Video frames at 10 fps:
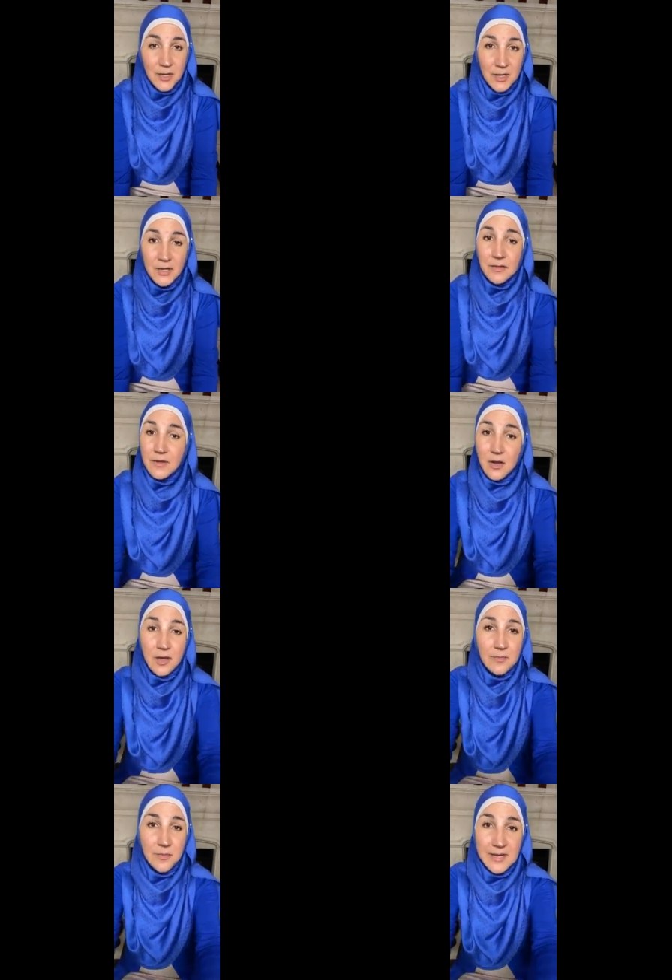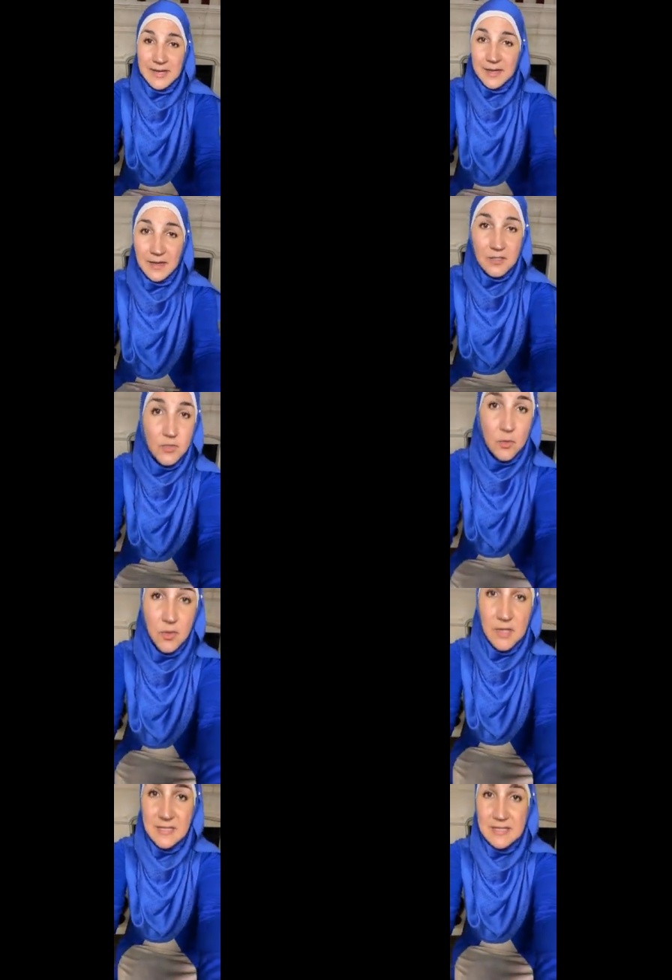all the heartbreaking
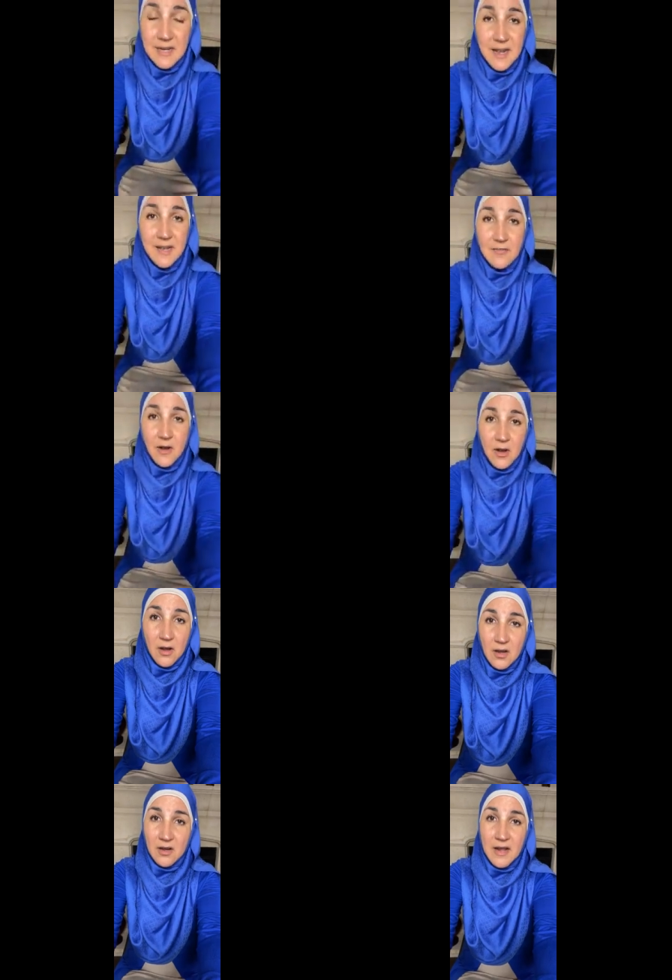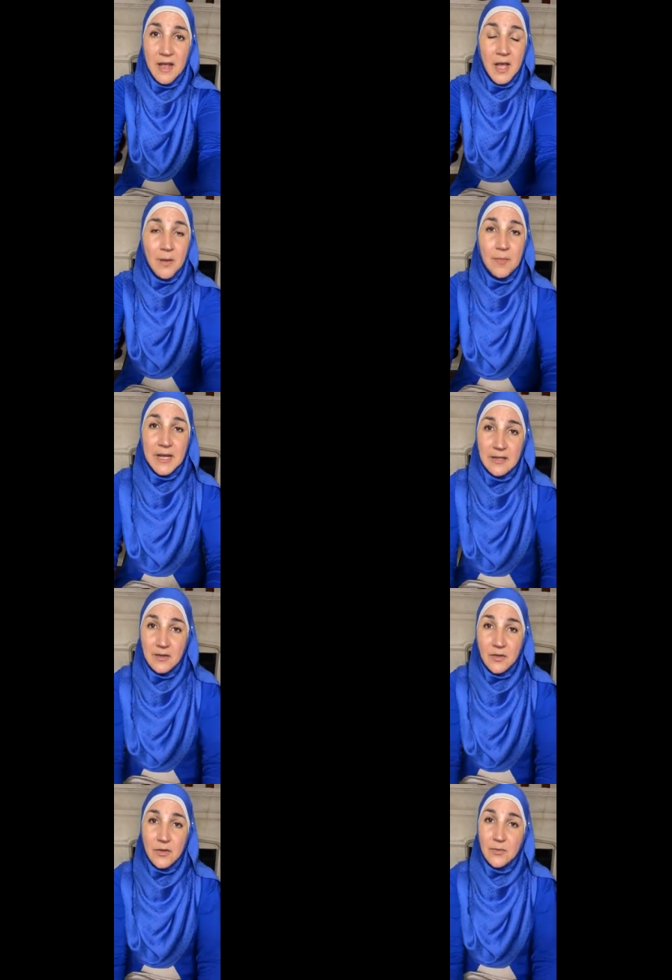stories that I have heard, but
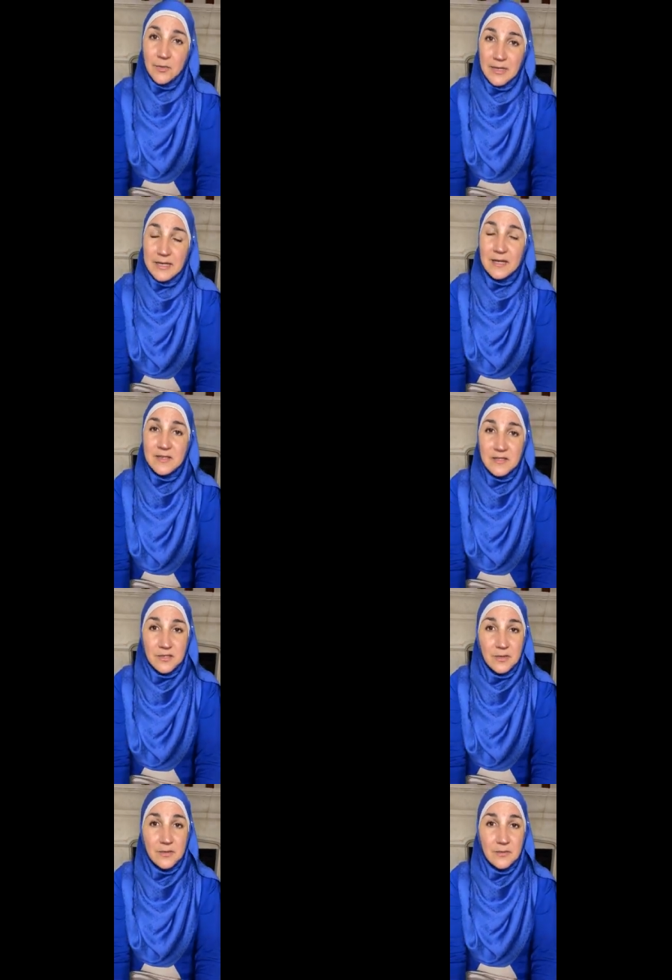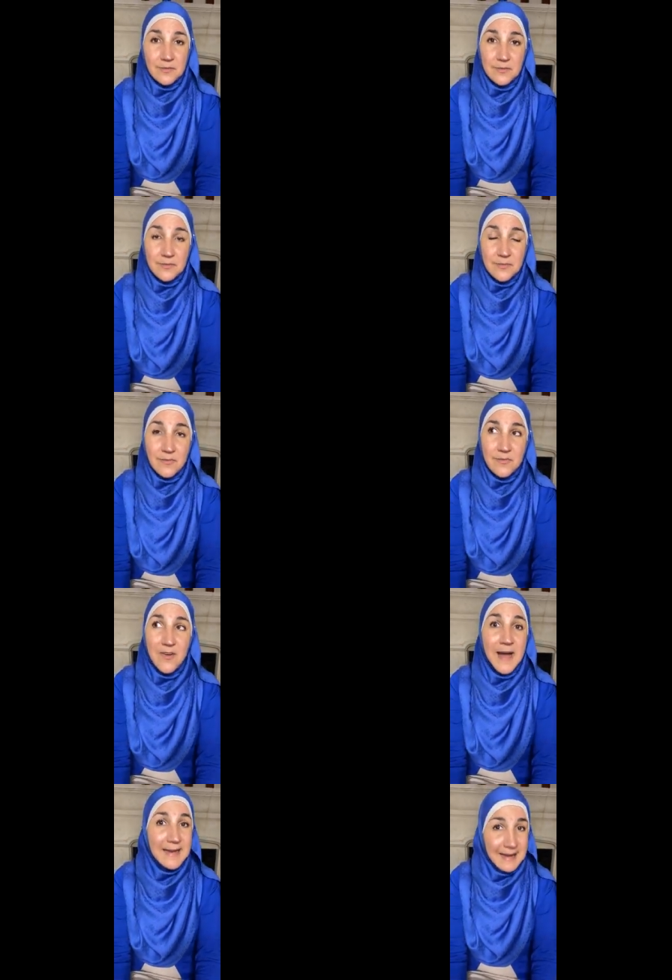you really need to
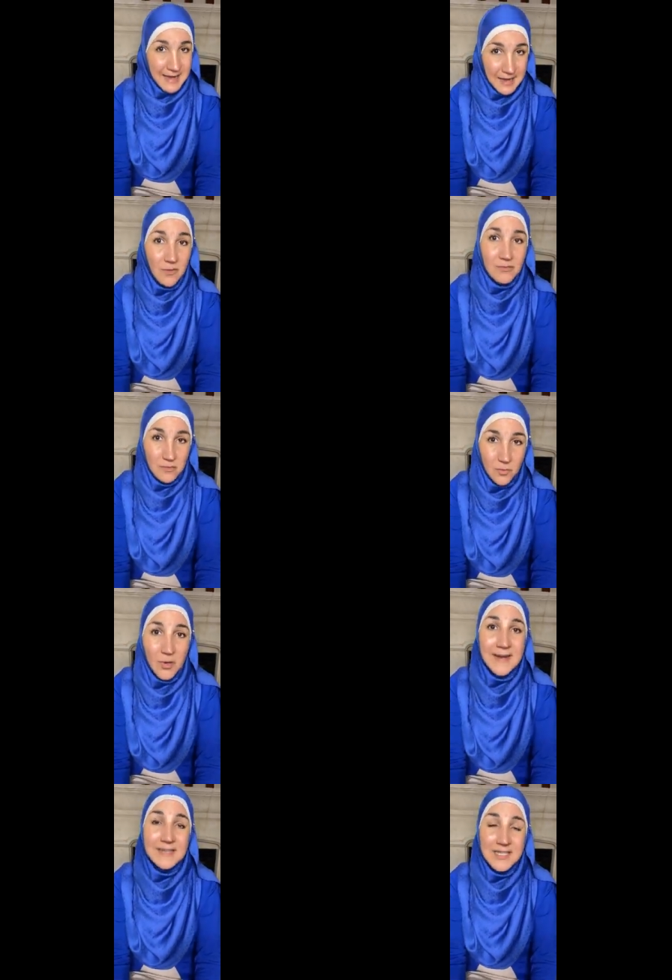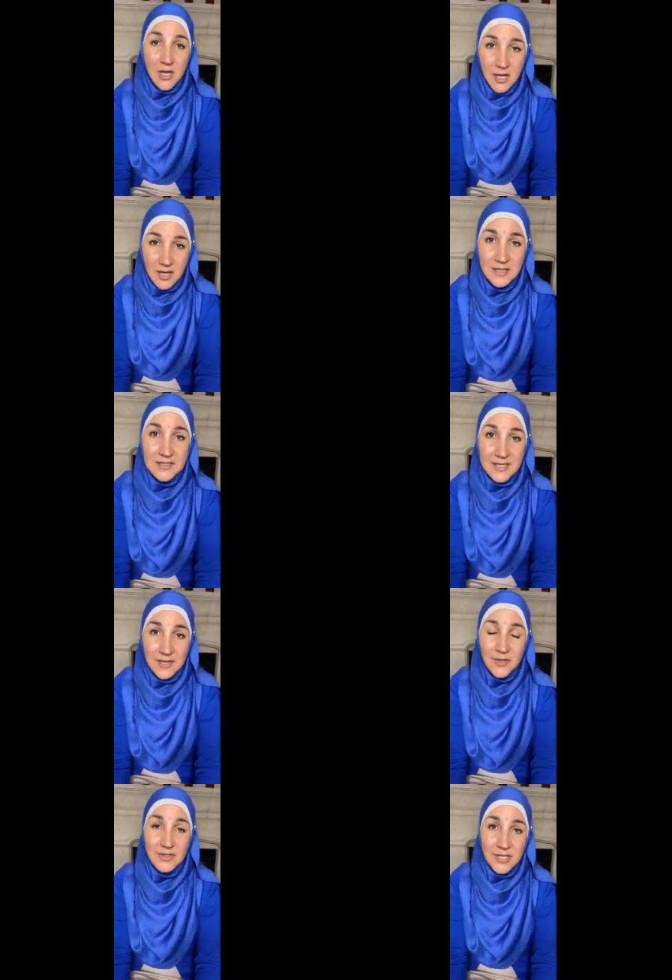find out what is causing
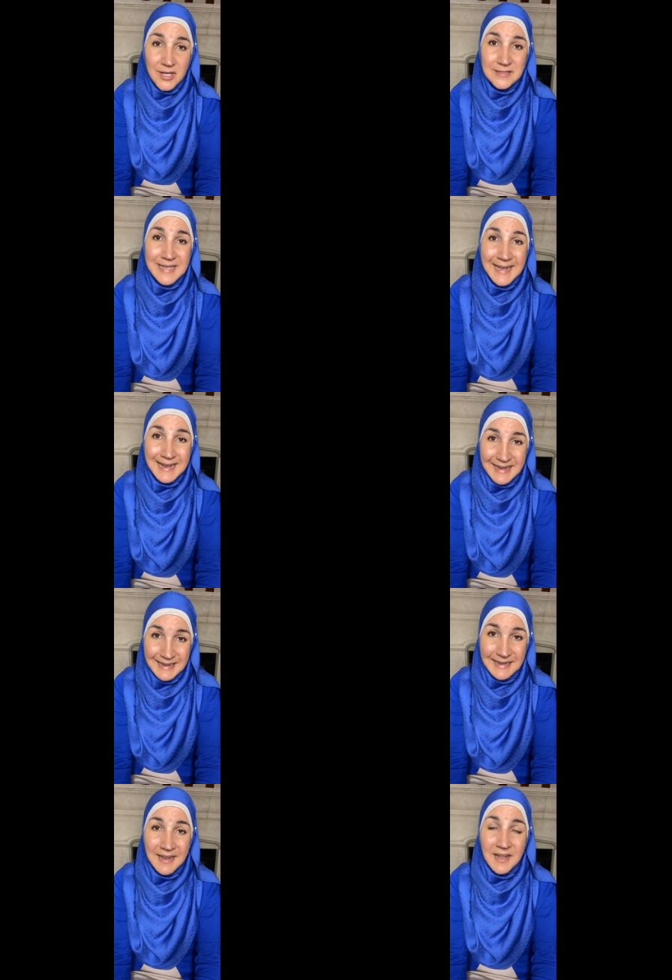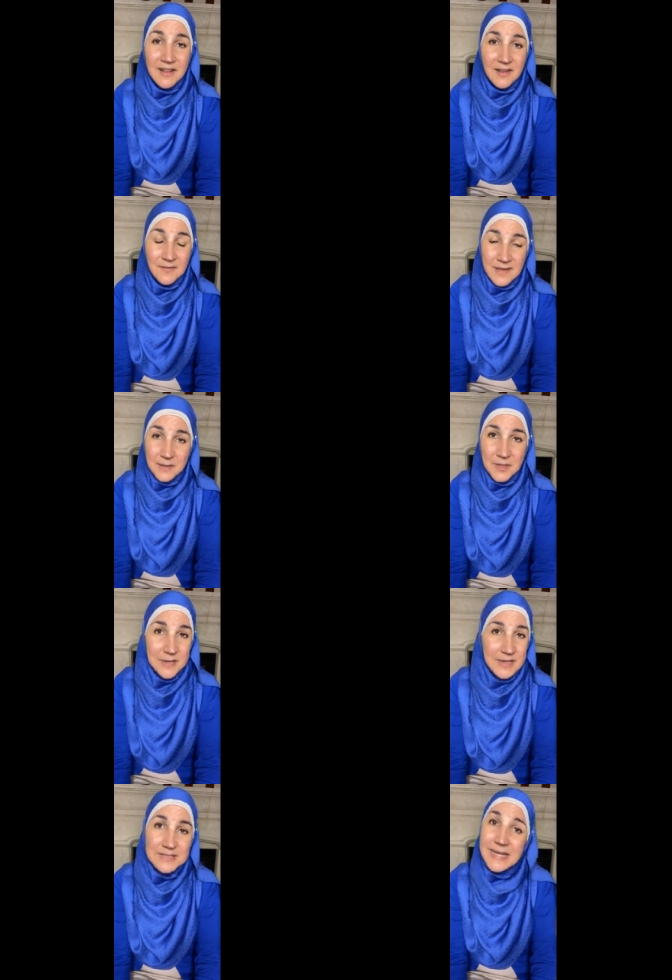your child to hate the family,
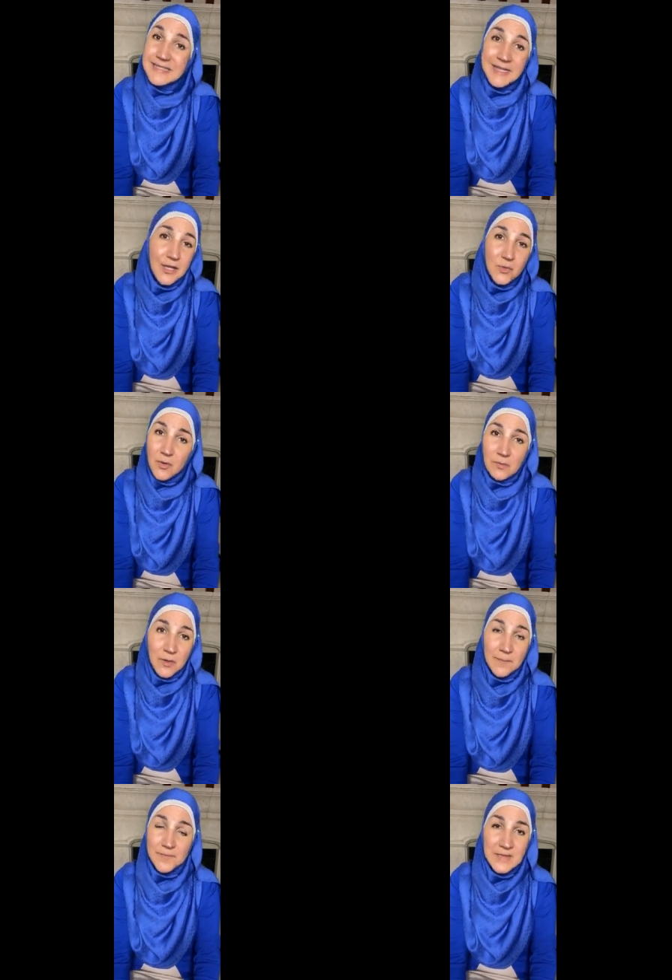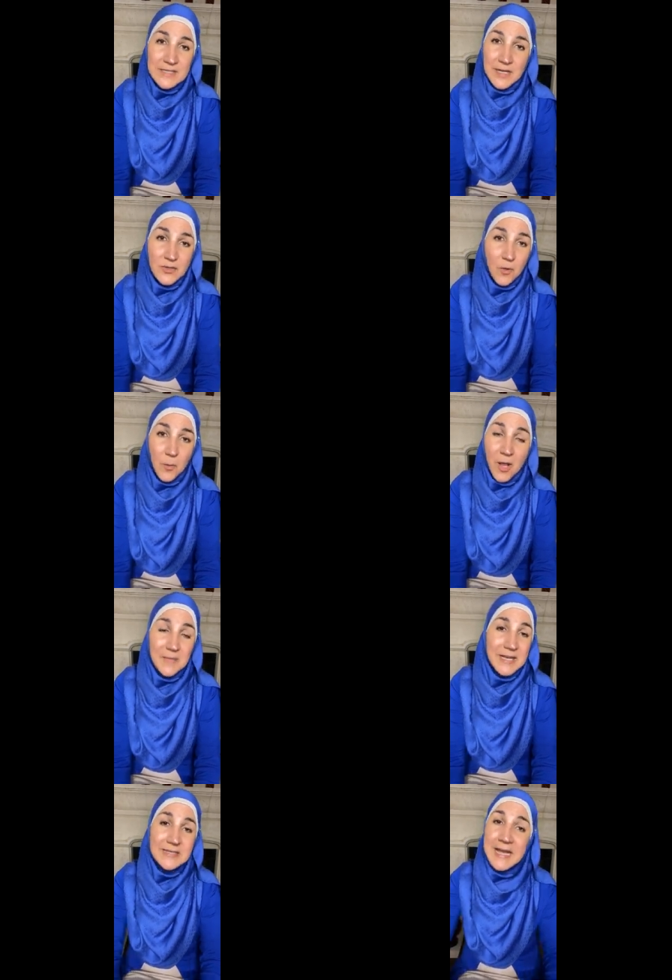because that's not normal. It's not normal. I mean,